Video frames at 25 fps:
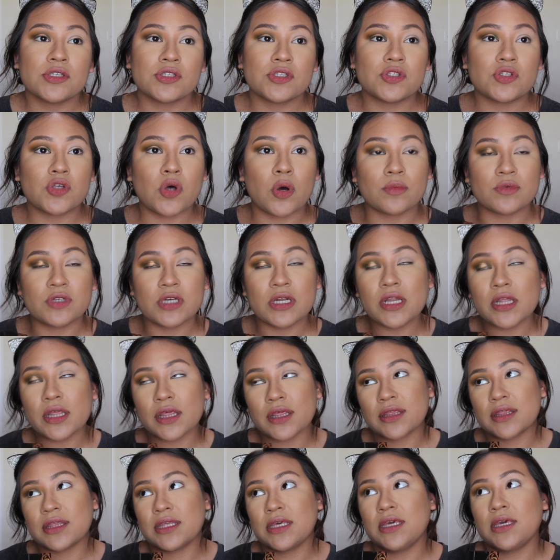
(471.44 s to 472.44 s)
So I'm trying
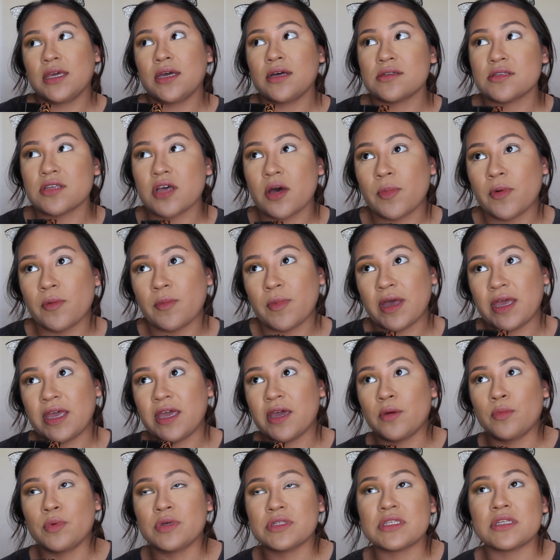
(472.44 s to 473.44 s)
to think on top of my
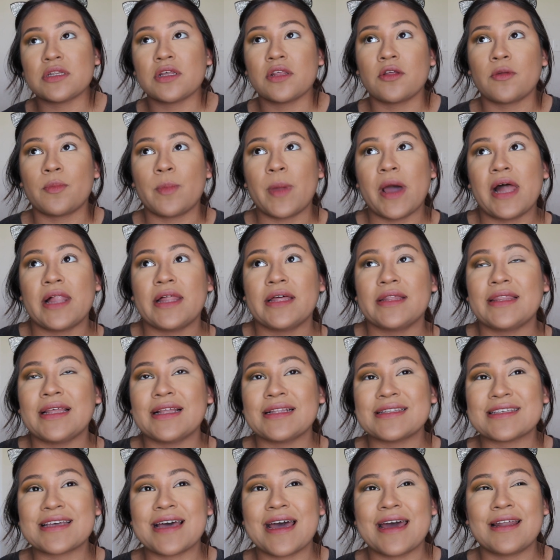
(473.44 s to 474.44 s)
head what's another palette
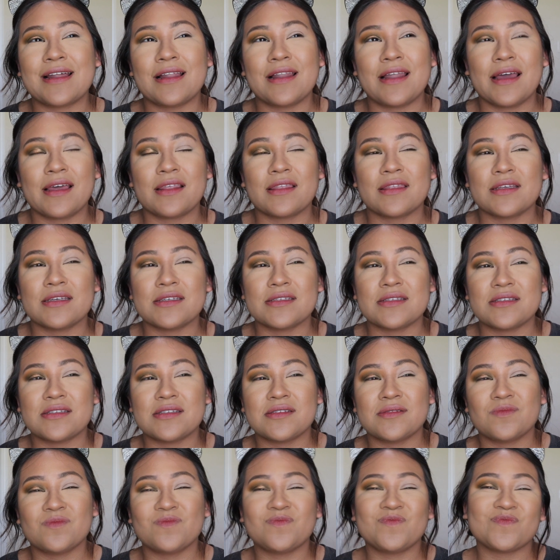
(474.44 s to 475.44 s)
that's kind of like
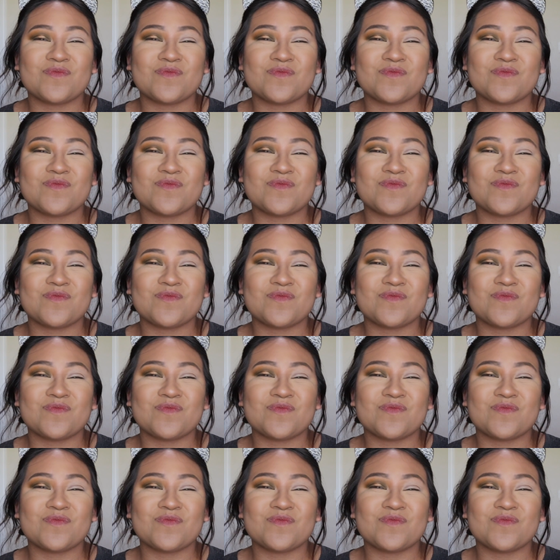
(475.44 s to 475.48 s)
this.